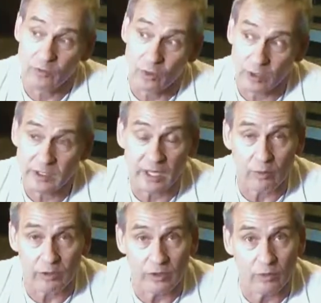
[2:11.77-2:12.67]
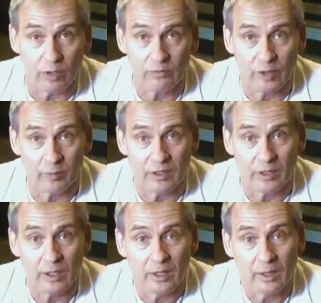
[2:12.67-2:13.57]
Of course, take what you want from
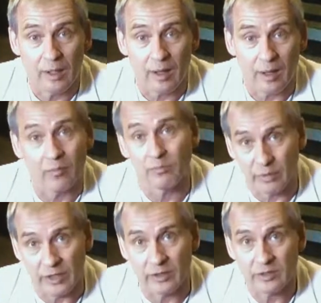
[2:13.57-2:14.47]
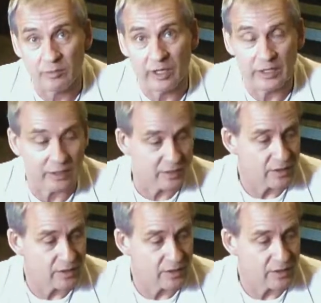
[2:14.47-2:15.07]
it, but here's some ideas.